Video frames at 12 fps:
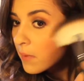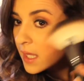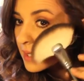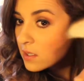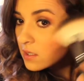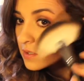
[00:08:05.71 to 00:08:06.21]

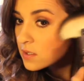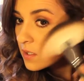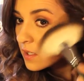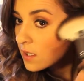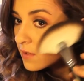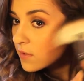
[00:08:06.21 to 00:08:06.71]
It looks
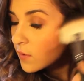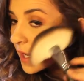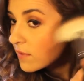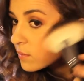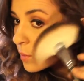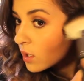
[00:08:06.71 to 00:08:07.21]
good if you
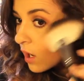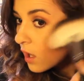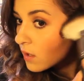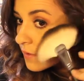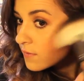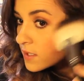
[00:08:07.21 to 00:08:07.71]
have more
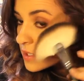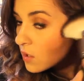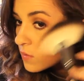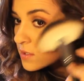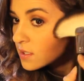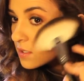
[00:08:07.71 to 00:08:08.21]
olivey
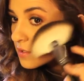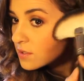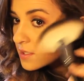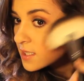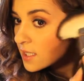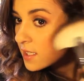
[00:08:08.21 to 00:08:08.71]
tones in your
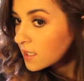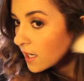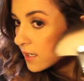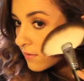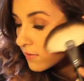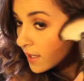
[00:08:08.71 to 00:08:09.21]
skin,
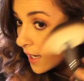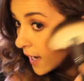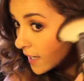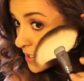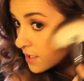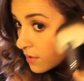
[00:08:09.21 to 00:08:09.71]
kind of like
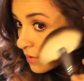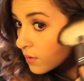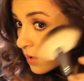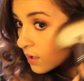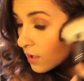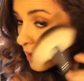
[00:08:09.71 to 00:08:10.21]
I do.